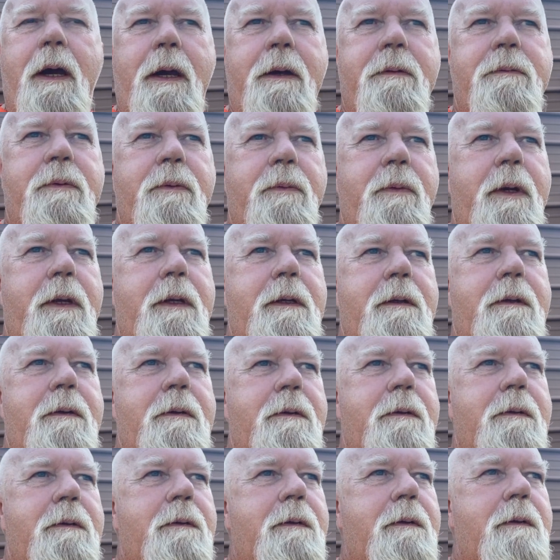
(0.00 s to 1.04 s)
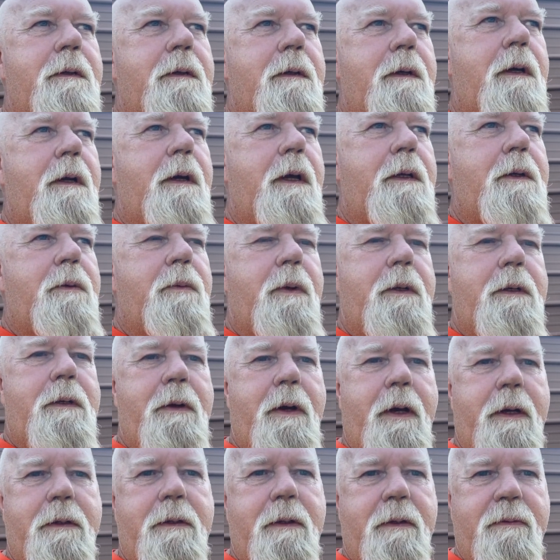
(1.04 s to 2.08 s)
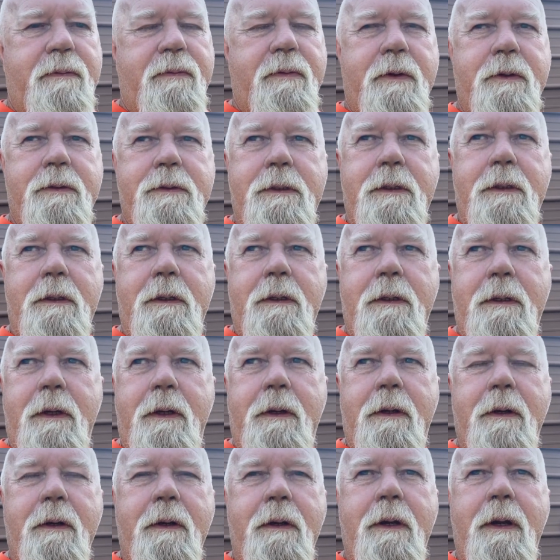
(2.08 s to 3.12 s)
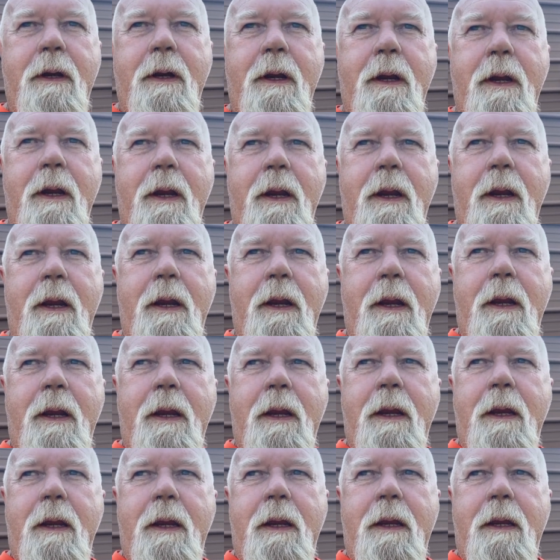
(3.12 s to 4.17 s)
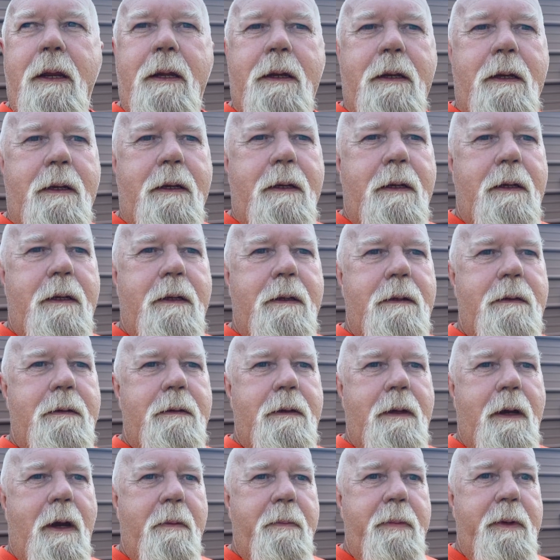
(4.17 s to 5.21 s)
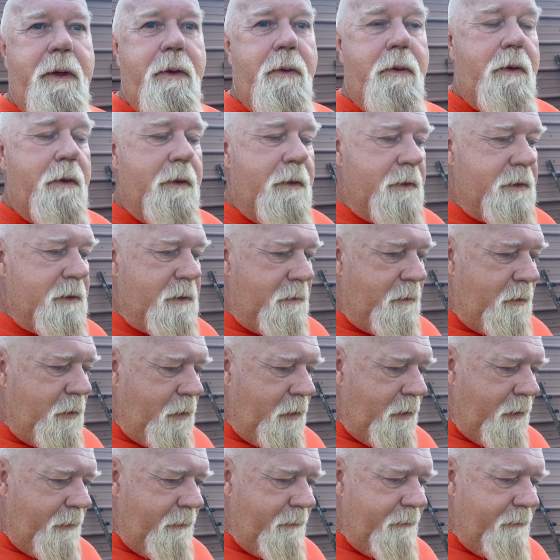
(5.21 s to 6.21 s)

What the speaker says: have to wait till after the first of the year, and then I'll be ordering some more.